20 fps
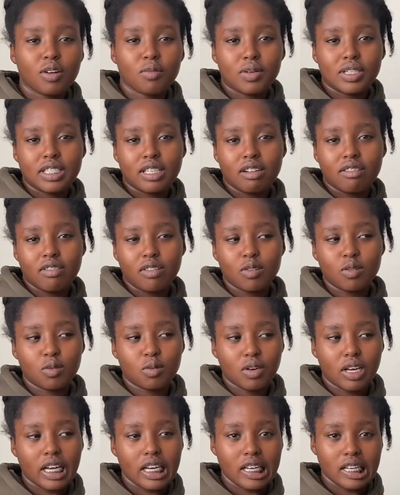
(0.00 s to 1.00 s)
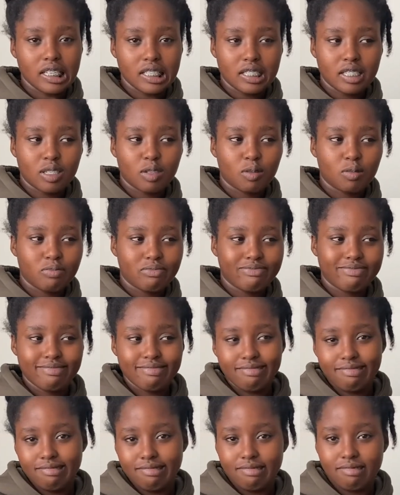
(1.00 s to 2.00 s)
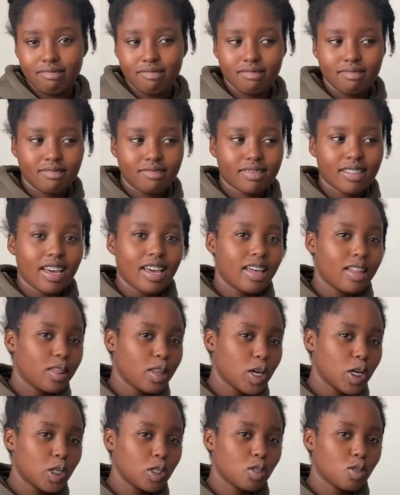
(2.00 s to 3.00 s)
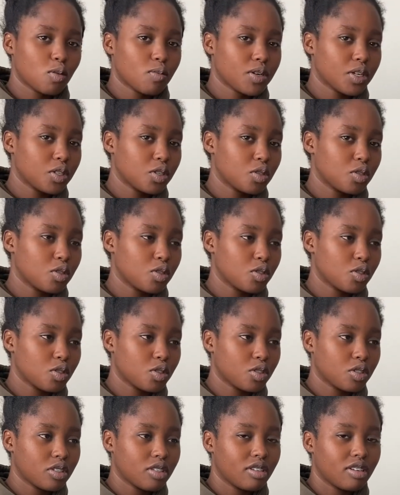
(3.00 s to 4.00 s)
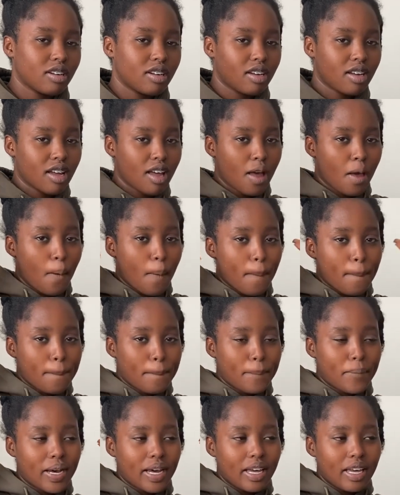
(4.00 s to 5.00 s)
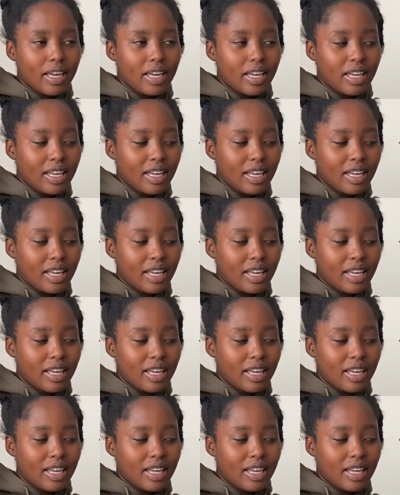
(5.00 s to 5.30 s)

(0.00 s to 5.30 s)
myself how to edit so thank you so much bye